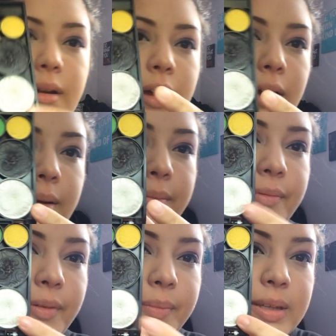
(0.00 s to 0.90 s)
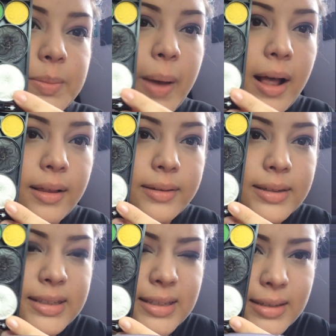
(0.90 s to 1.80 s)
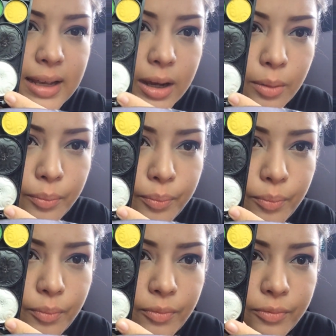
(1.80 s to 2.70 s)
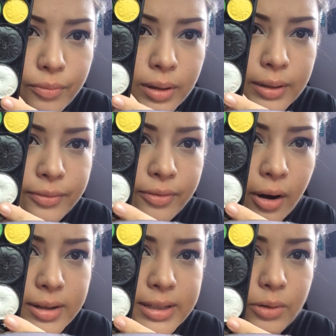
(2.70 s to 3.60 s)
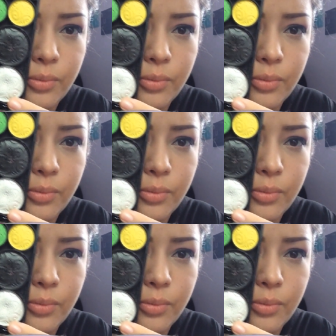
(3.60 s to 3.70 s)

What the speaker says: from this palette. This is like a really frosty